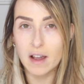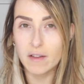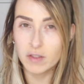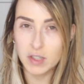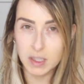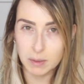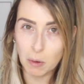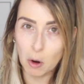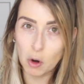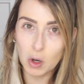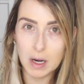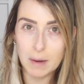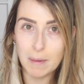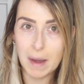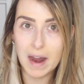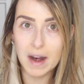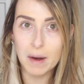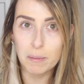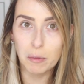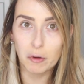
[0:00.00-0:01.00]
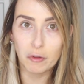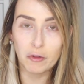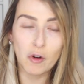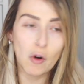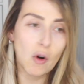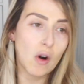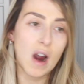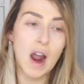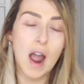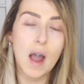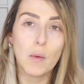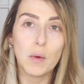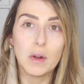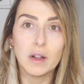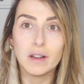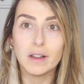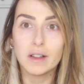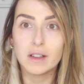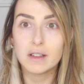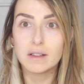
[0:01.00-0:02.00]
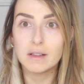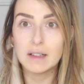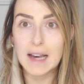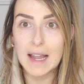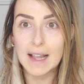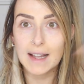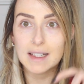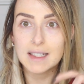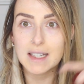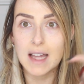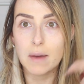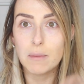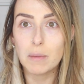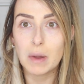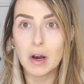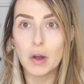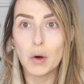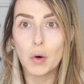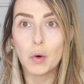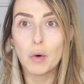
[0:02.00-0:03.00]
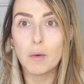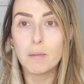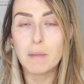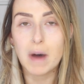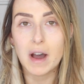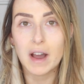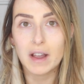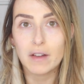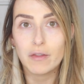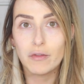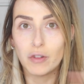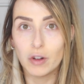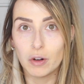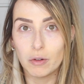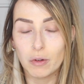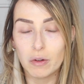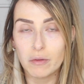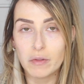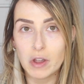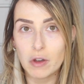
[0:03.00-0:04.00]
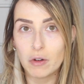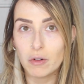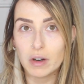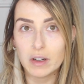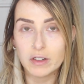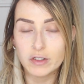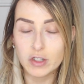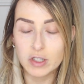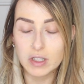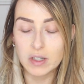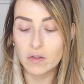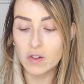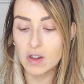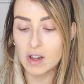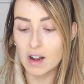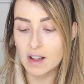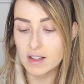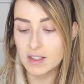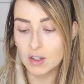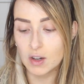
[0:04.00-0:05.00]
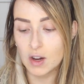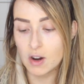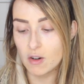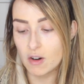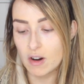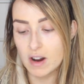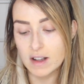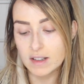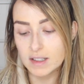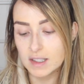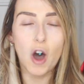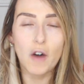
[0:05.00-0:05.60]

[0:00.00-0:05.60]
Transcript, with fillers: I've spoken about it before. I will link down below my full review just if you guys are curious.